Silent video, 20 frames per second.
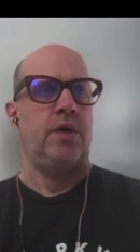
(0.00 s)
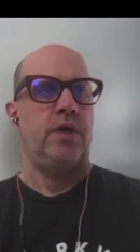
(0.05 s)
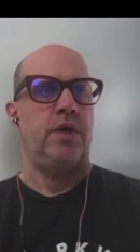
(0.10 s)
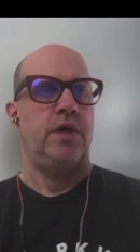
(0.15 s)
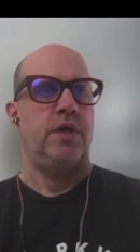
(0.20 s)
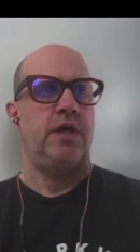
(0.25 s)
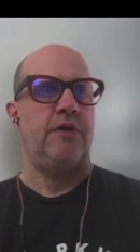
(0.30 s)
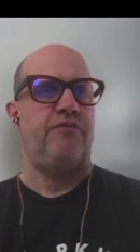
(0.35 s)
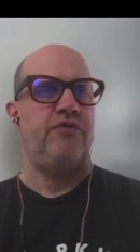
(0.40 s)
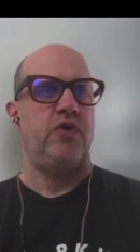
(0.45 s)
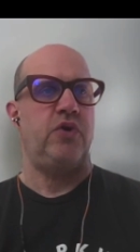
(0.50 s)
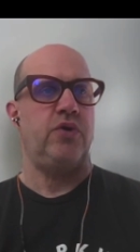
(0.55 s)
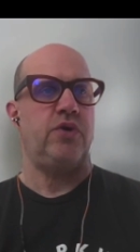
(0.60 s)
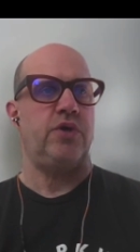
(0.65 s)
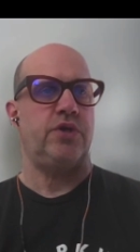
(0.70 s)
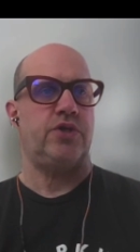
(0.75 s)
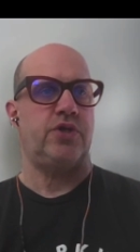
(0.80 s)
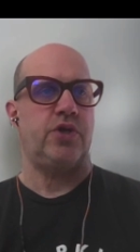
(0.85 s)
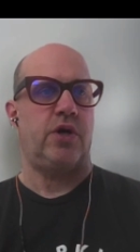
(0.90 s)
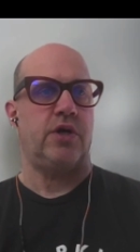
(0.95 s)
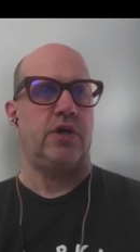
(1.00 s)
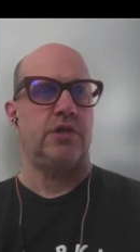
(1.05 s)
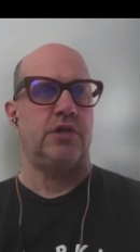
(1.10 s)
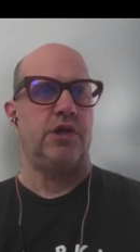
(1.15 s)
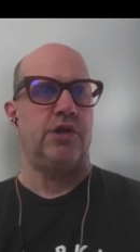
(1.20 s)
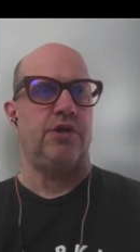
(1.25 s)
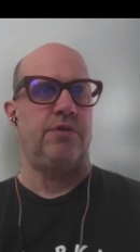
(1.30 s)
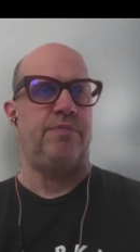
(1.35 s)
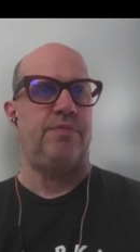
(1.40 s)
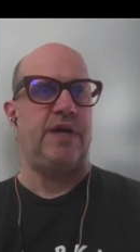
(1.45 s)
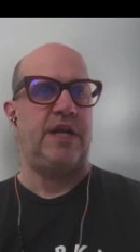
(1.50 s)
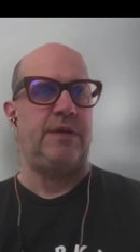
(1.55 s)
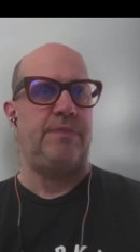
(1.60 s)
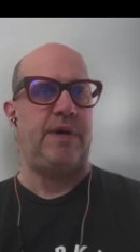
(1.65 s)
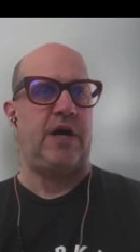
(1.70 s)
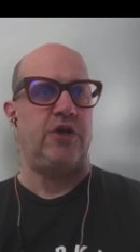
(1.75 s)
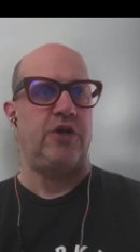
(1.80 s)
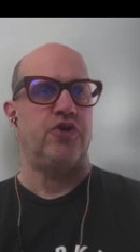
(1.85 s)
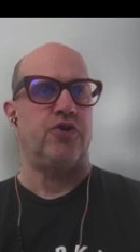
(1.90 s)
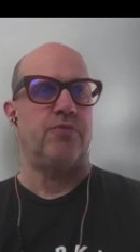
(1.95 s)
If you could talk a little bit
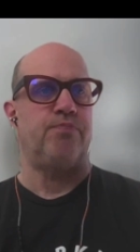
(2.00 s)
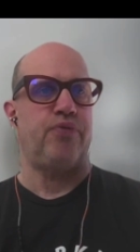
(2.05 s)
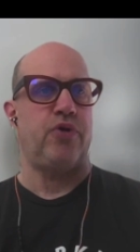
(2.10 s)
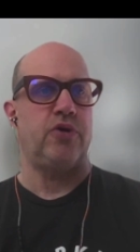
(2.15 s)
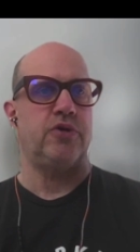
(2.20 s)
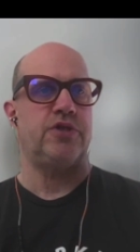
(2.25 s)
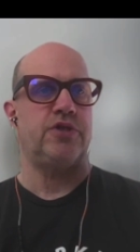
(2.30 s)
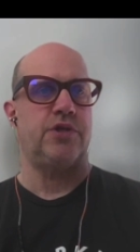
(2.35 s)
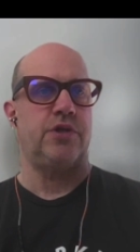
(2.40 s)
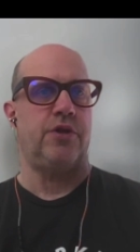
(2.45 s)
about your personal